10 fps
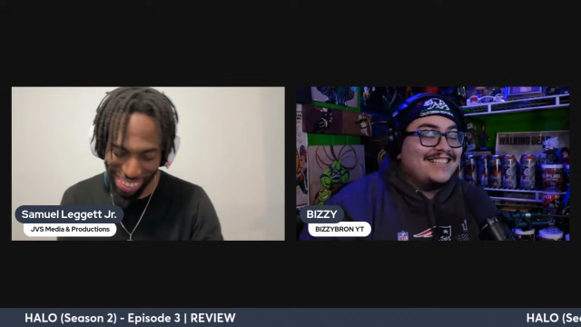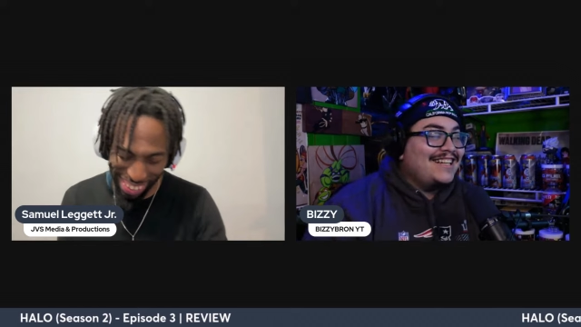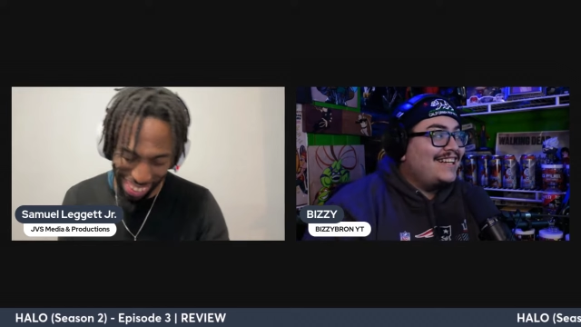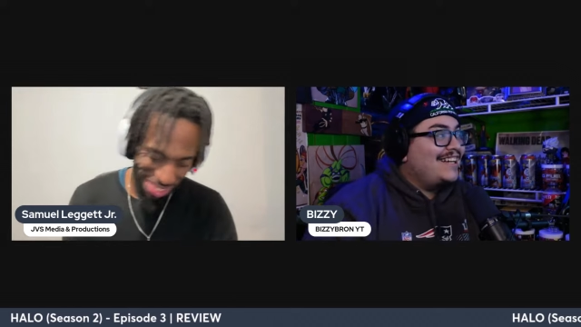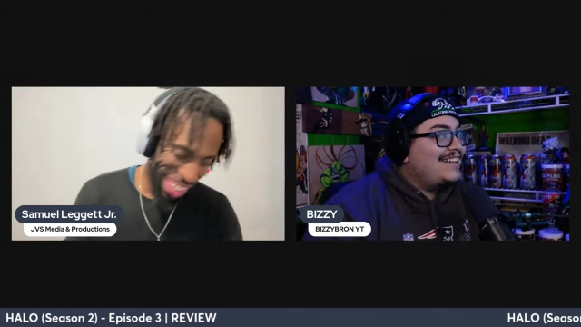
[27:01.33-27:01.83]

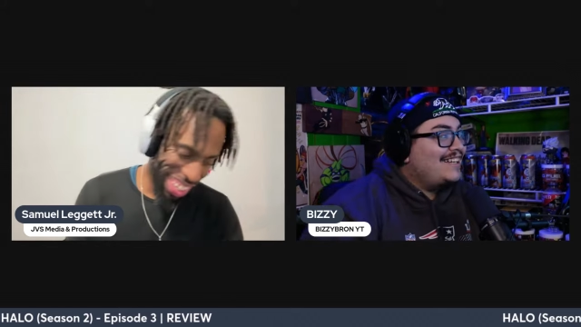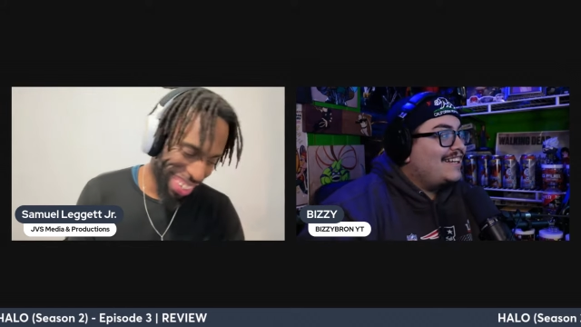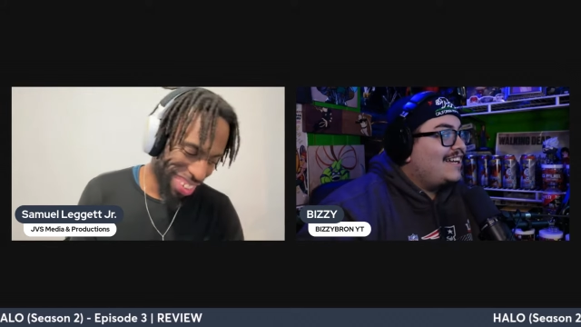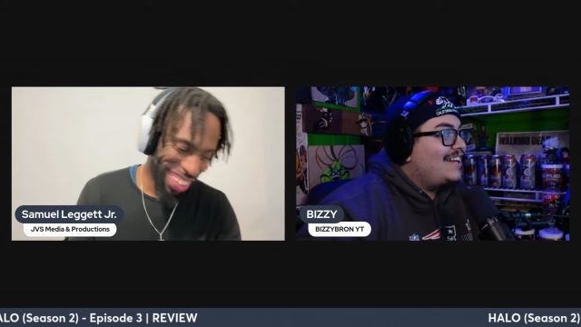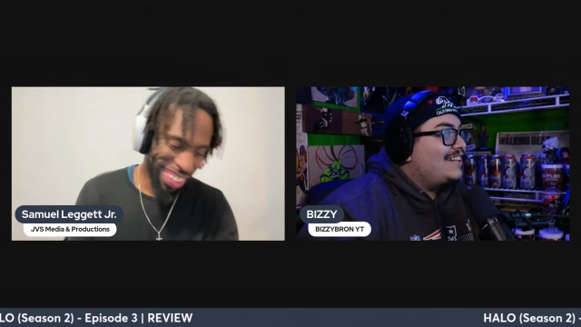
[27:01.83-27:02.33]
Speaker 1: please,
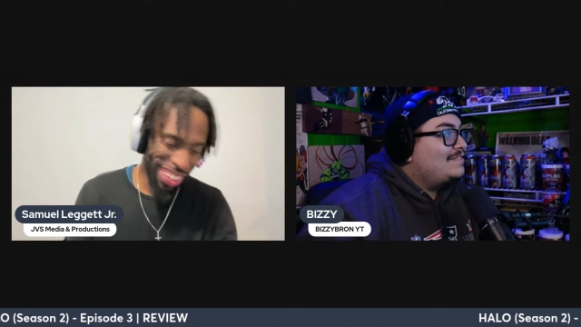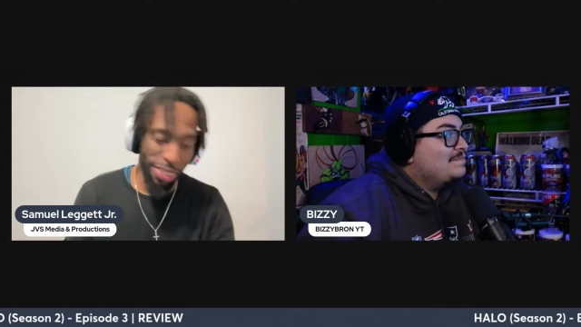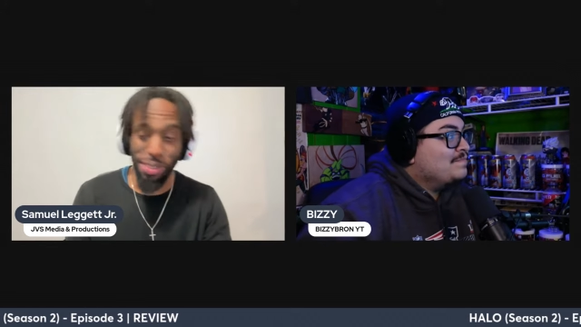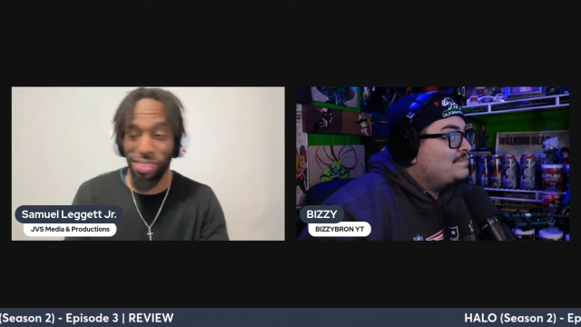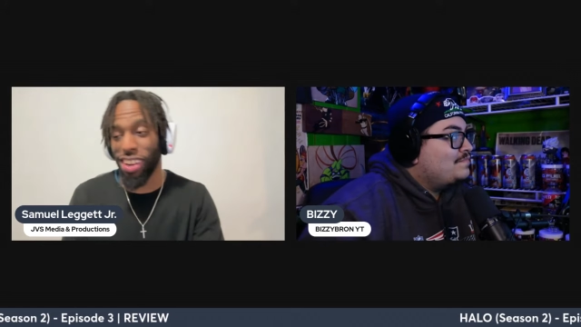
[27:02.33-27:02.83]
please. I mean, she ain't
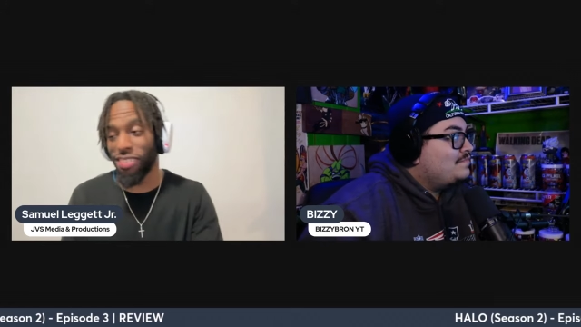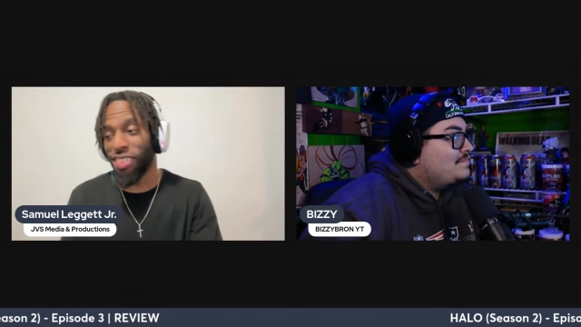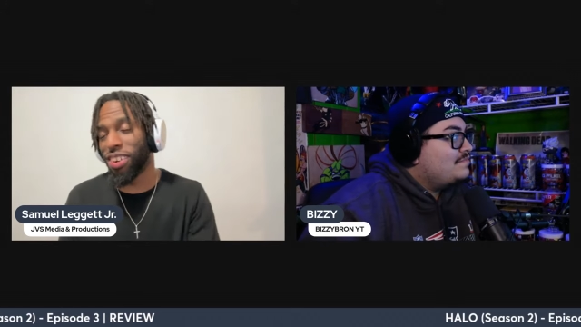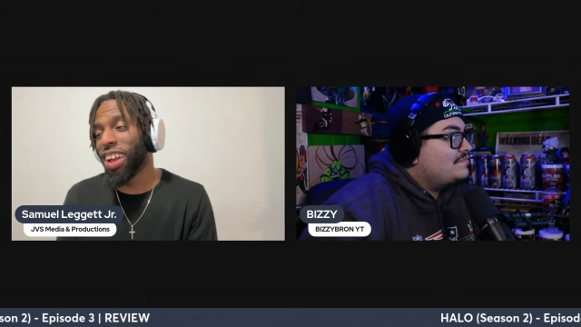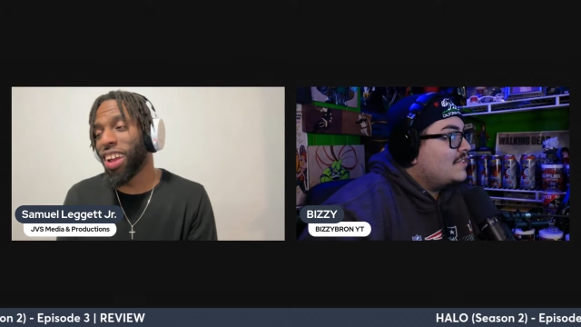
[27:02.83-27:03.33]
wrong.
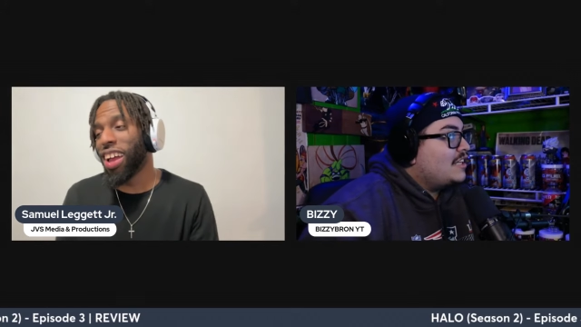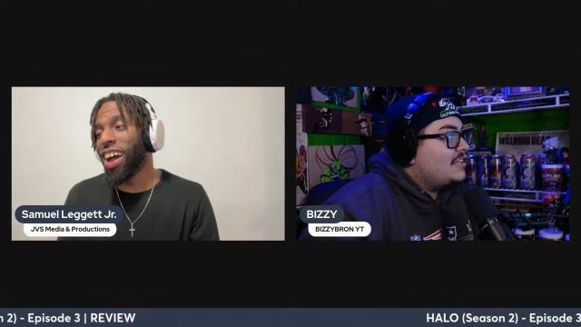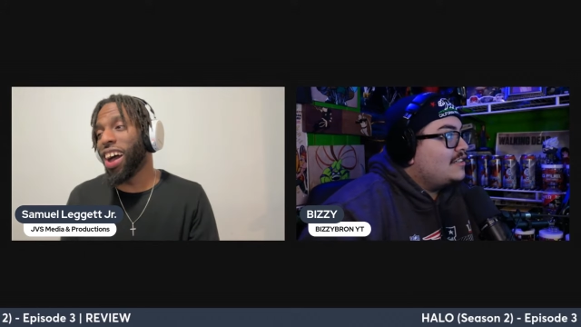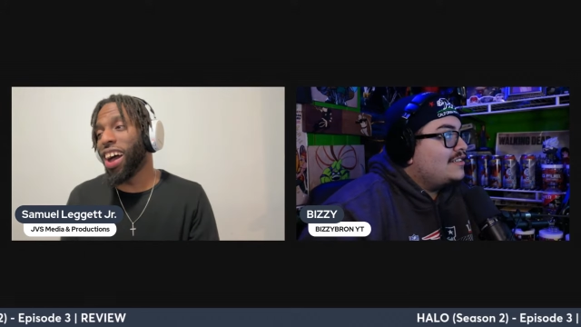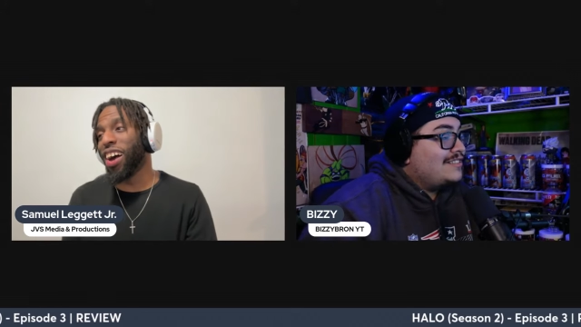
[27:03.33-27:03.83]

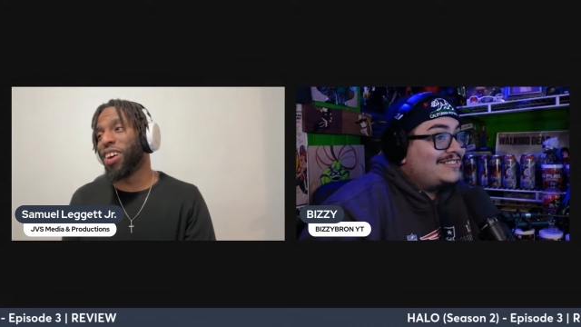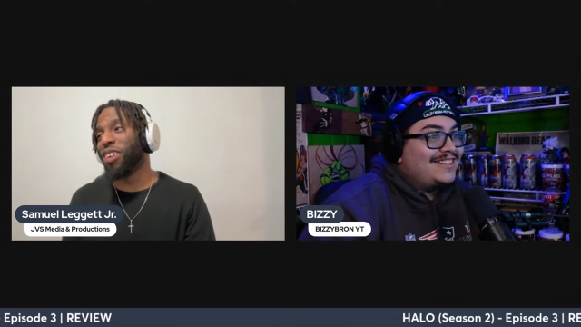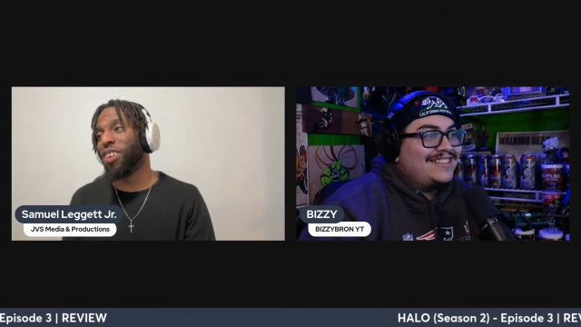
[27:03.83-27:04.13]
Um,